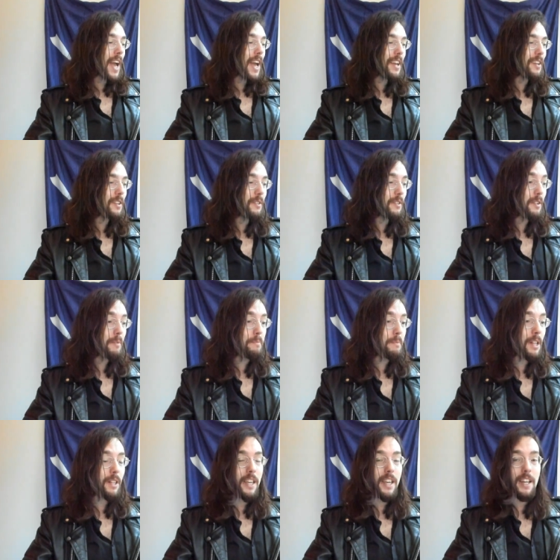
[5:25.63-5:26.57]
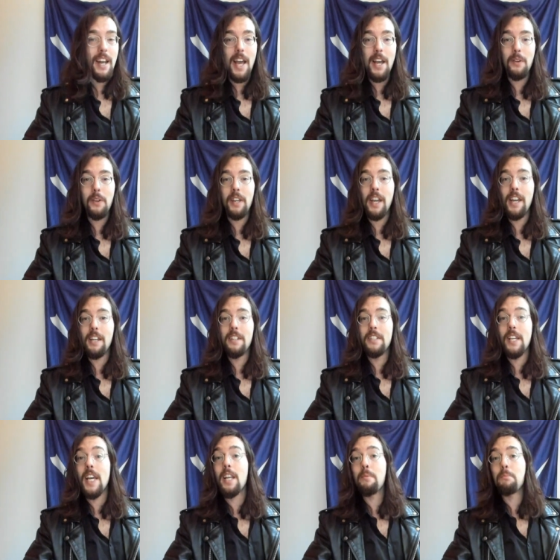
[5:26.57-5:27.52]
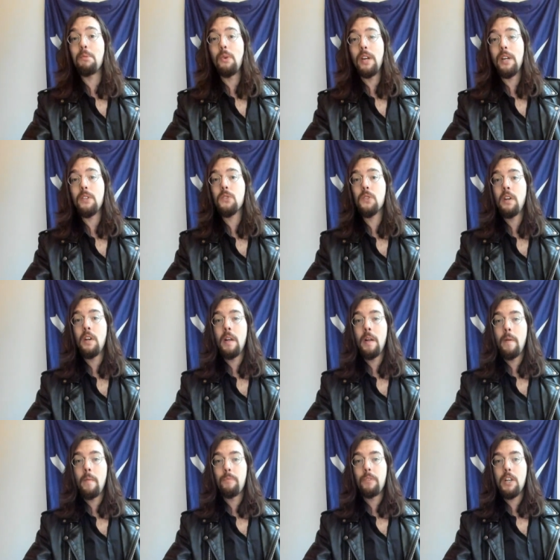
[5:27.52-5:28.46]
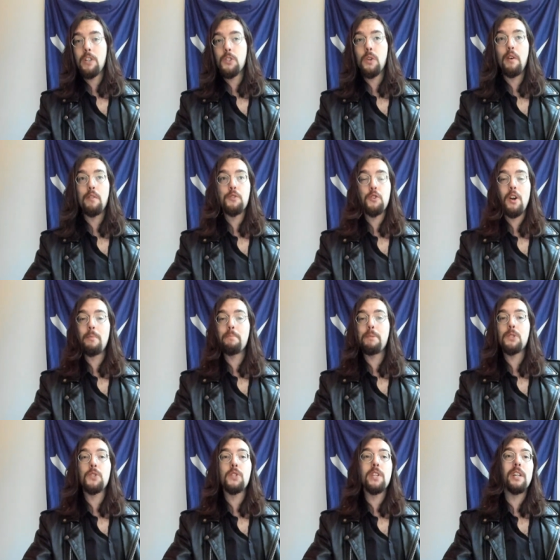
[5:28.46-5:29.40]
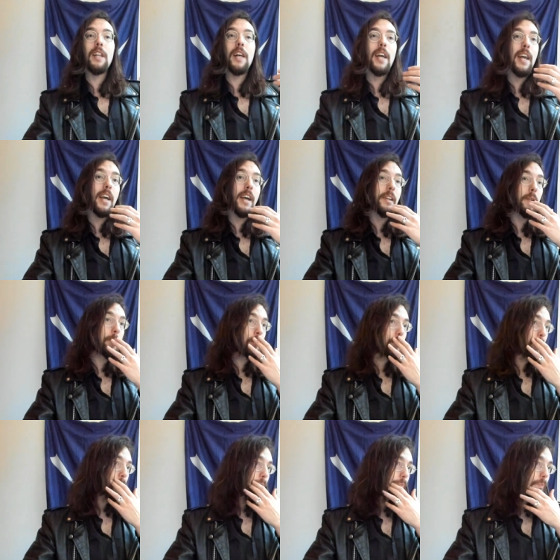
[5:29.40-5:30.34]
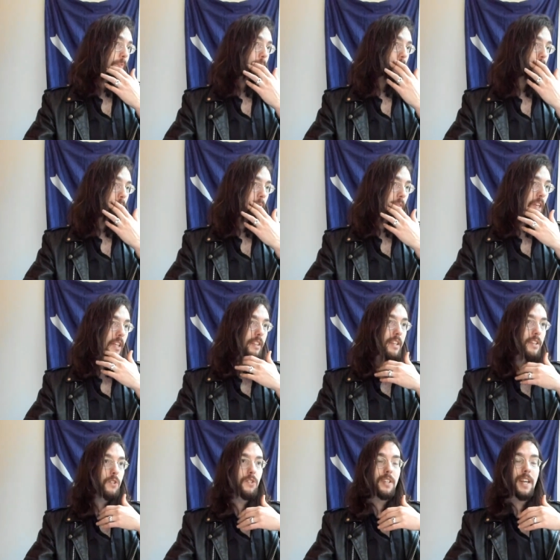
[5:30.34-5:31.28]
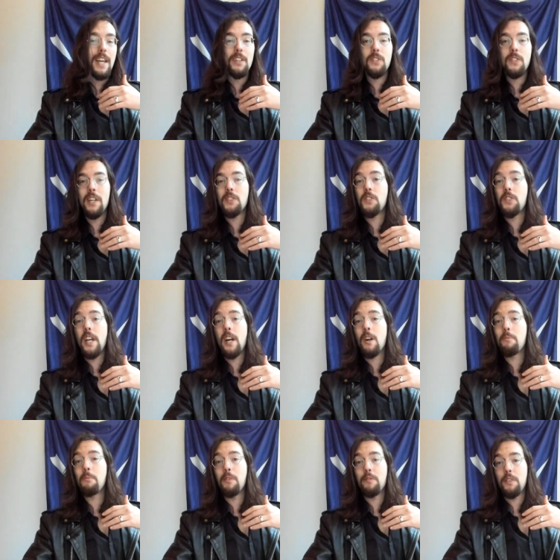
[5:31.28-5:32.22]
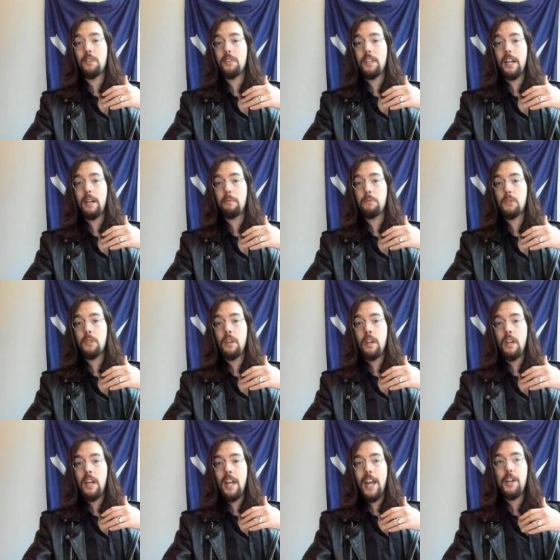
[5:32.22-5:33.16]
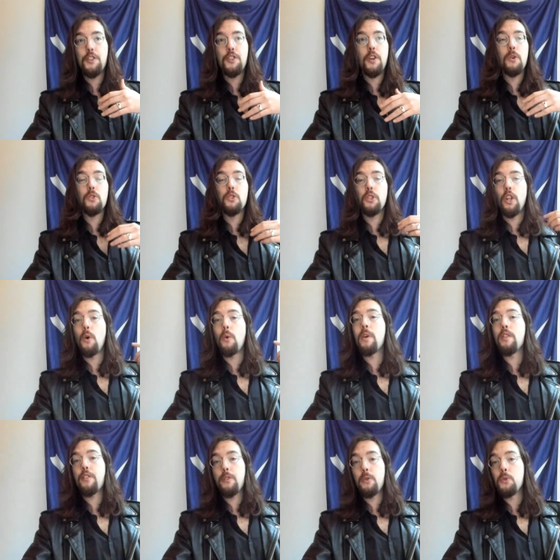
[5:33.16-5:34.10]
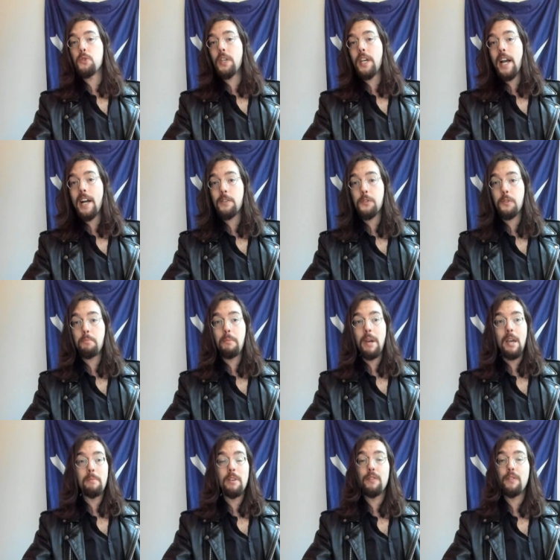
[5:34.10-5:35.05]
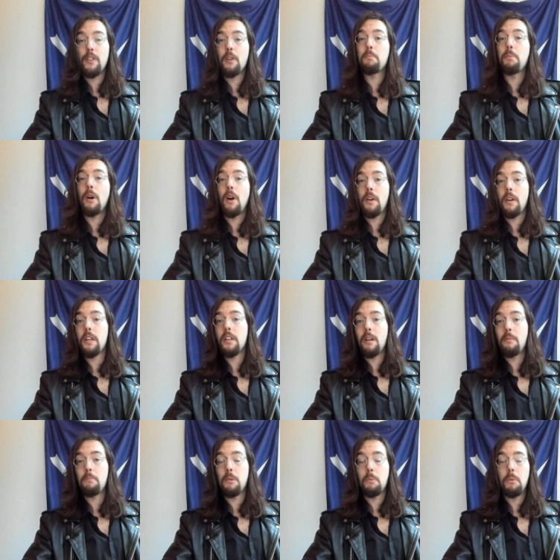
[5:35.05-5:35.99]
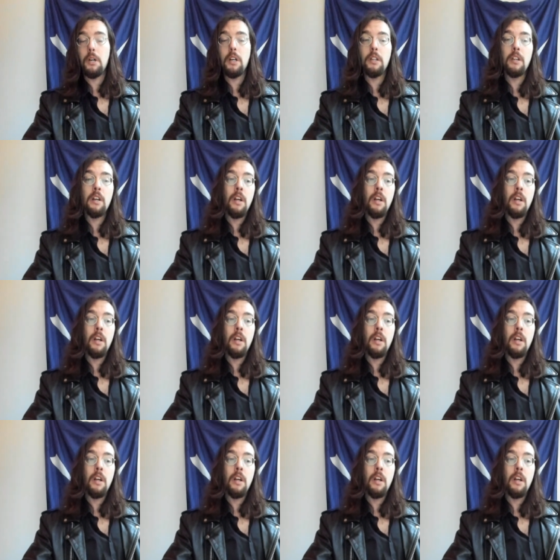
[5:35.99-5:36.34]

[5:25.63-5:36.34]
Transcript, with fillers: a million aggregated data points. So if Trump is still ahead in these states, that's terrible for the Dems. It shows low enthusiasm maybe for their party, number one